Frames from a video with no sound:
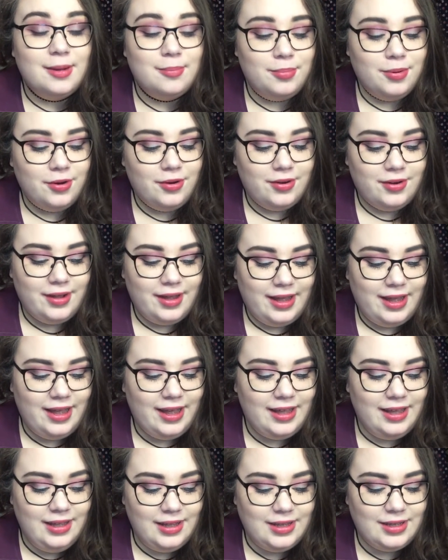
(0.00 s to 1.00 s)
But
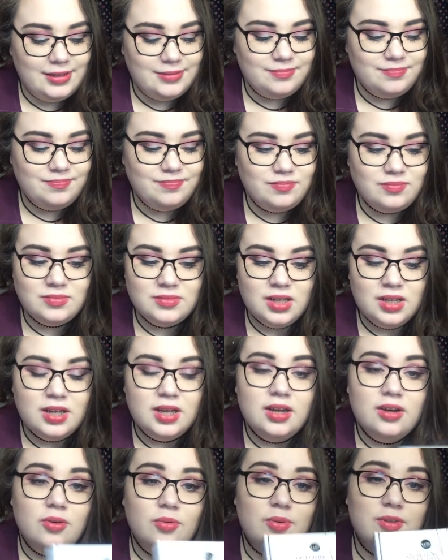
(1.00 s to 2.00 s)

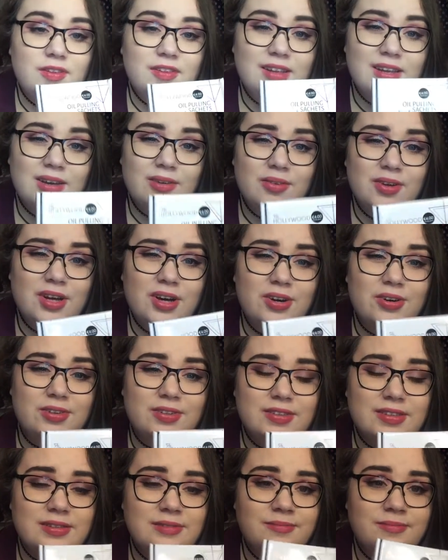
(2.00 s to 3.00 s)
we'll see how it
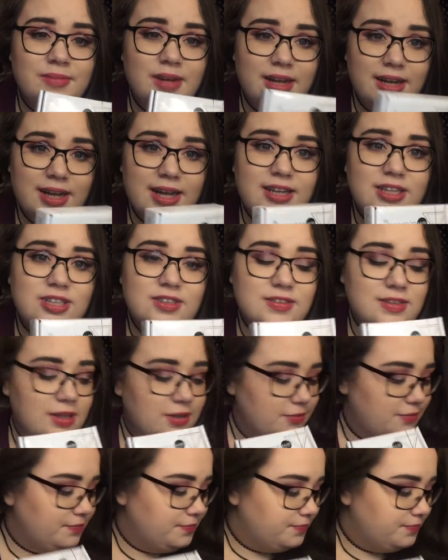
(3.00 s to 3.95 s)
goes. I'll let you know.